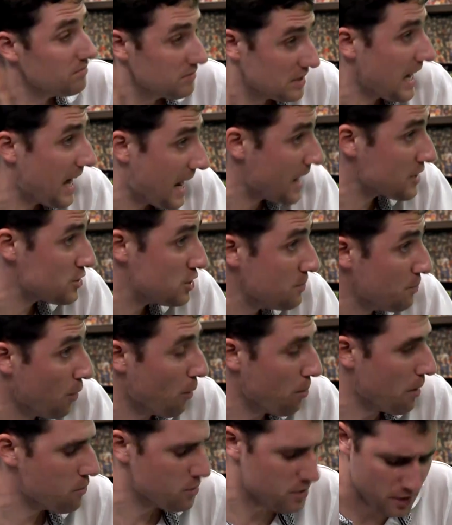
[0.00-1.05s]
can actually
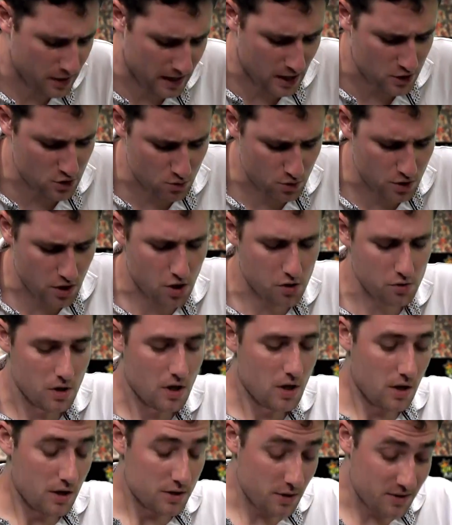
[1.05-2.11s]
pop up with the occasional goal.
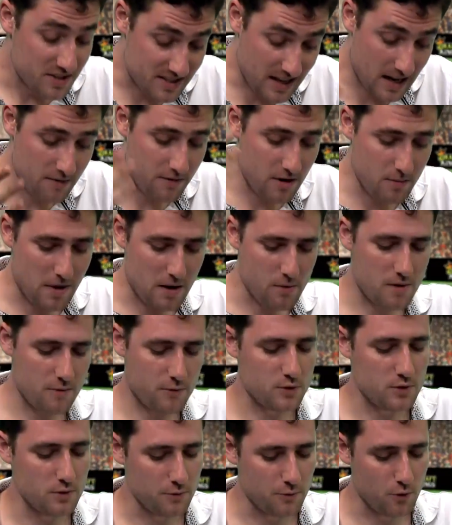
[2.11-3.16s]
So instead of him, I went for
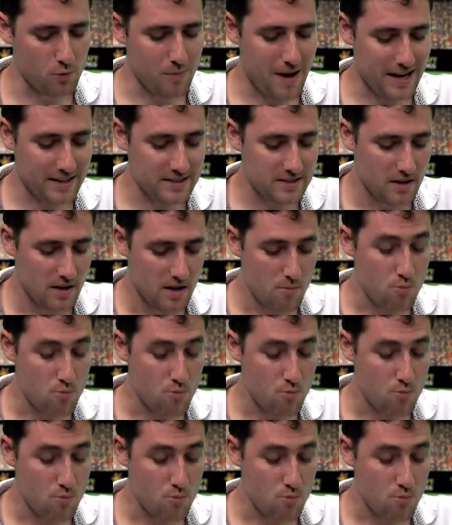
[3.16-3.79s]
two fullbacks.